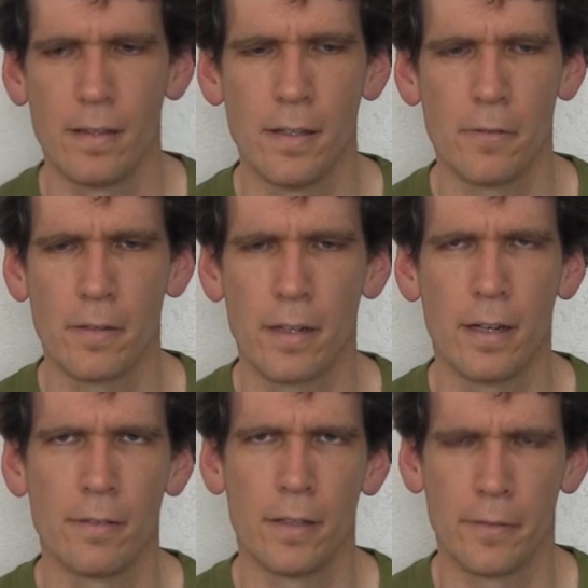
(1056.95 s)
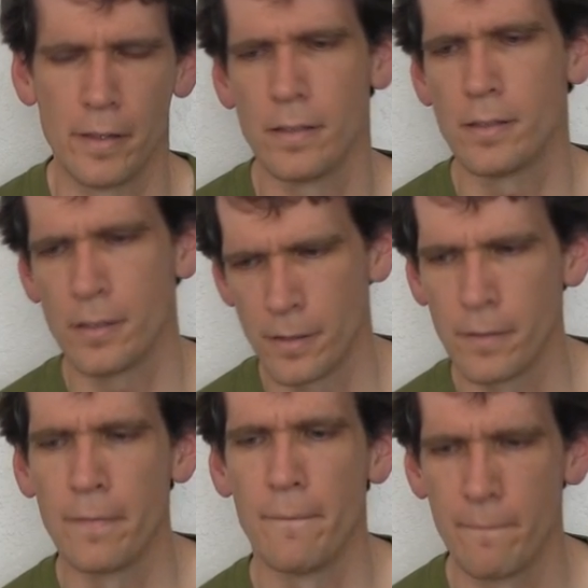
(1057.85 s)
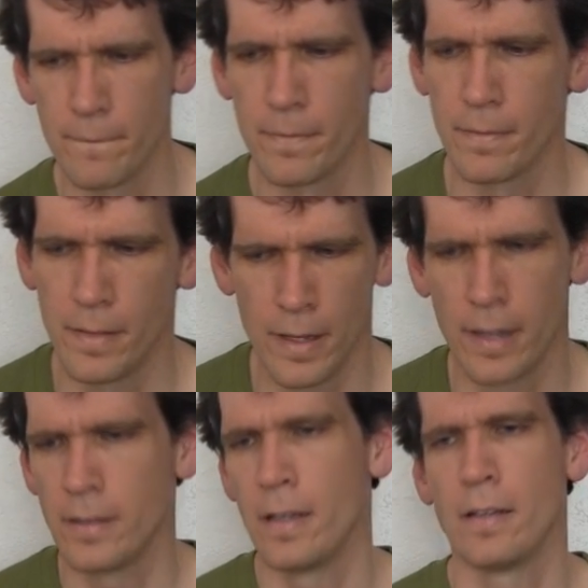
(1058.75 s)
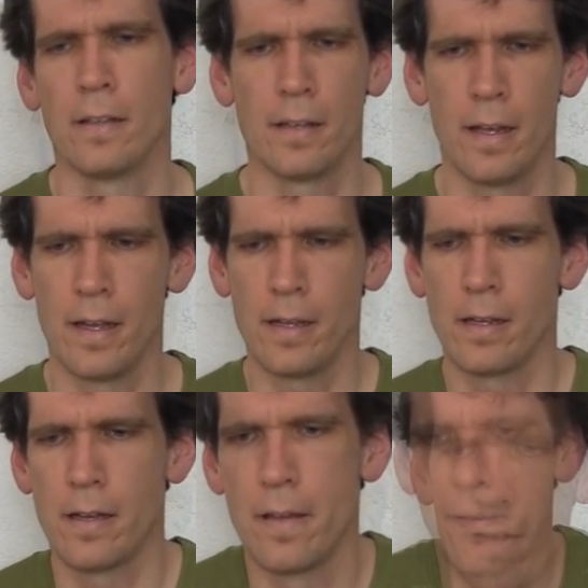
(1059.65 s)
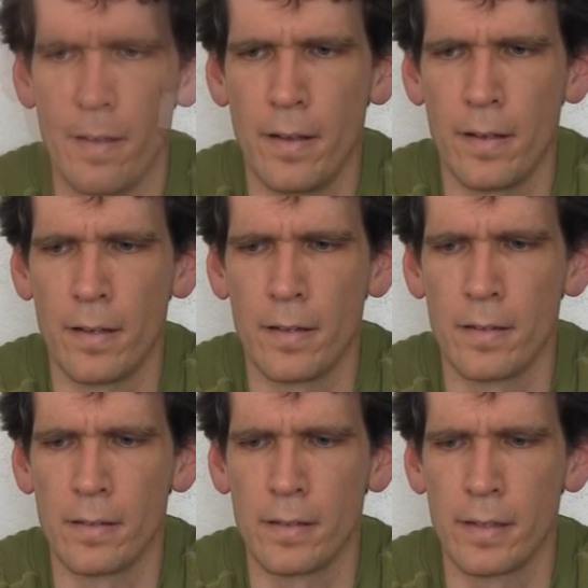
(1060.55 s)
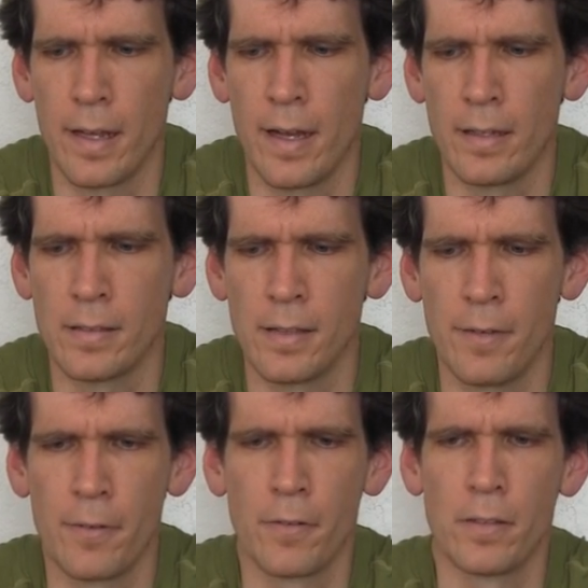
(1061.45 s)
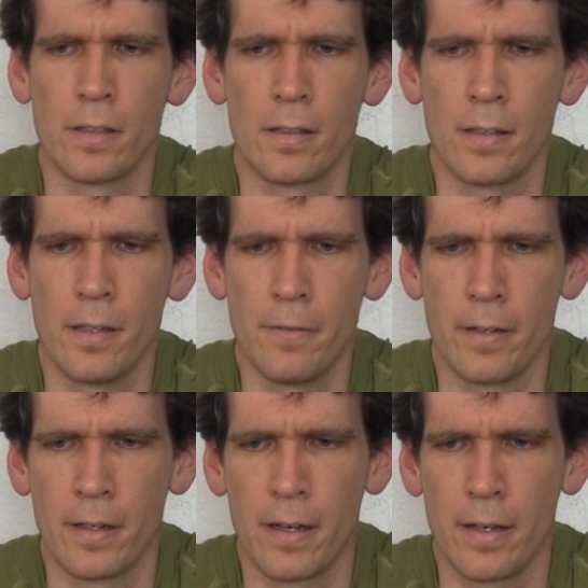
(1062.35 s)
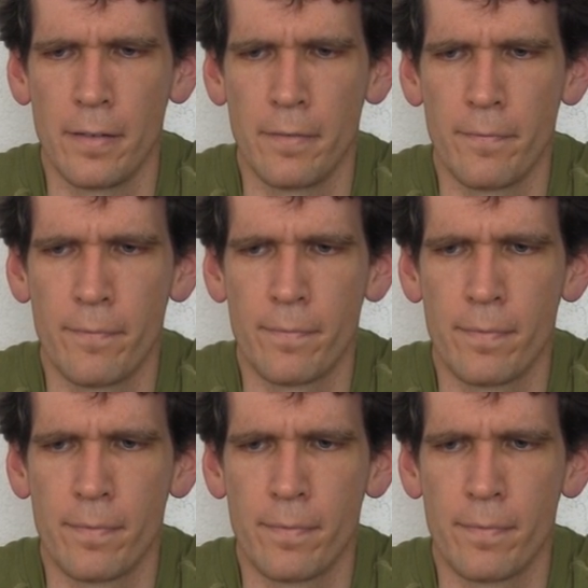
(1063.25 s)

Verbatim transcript: Didn't work out that way, so yeah, at the end of the day, uh, like as everyone's leaving, I,